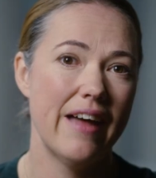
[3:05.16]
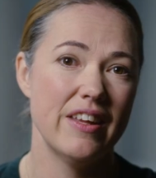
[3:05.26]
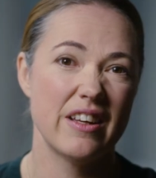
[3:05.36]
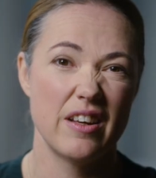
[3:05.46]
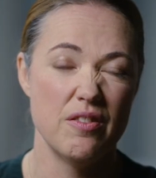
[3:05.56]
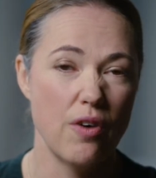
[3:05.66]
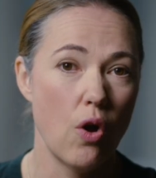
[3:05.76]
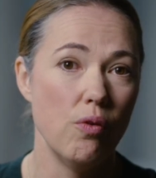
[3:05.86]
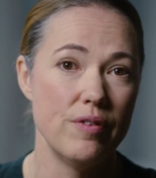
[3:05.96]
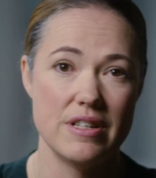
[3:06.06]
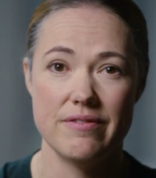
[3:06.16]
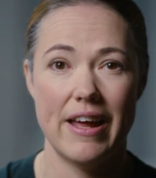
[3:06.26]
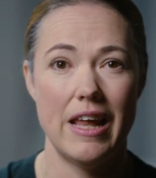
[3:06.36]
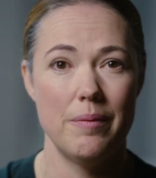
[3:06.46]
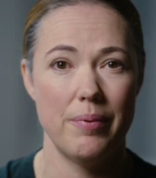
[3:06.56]
and that can evolve and
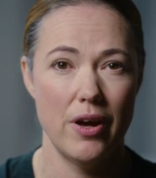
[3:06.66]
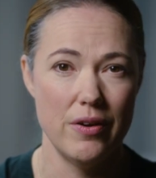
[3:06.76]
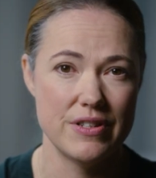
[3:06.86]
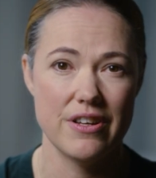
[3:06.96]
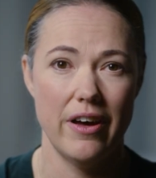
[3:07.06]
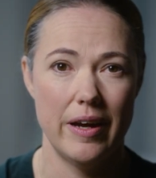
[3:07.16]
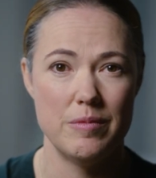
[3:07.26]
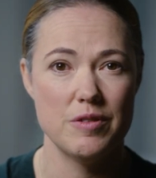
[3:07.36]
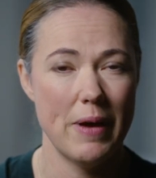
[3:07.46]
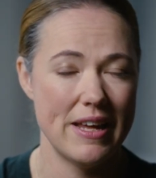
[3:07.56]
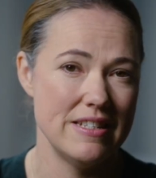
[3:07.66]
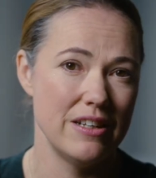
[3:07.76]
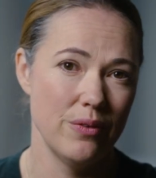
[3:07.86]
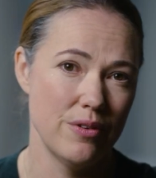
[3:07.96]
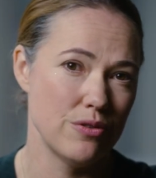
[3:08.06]
develop over time depending
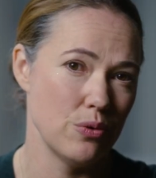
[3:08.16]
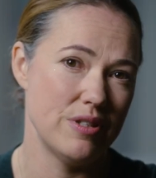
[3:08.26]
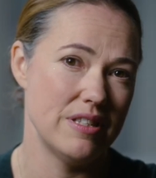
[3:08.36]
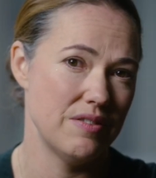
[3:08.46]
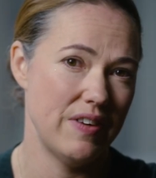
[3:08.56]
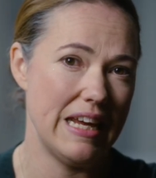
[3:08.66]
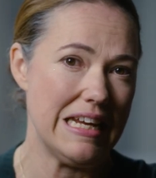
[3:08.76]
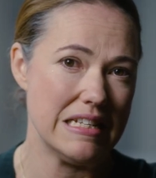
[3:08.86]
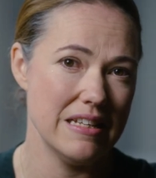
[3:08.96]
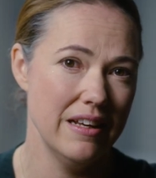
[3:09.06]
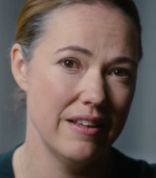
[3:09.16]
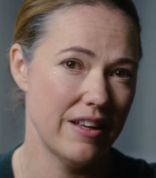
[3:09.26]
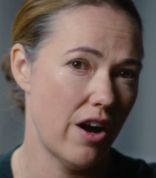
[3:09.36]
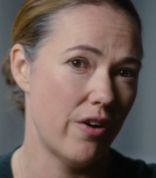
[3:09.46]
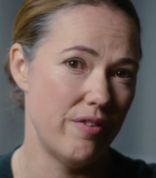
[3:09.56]
on the sources of heat that are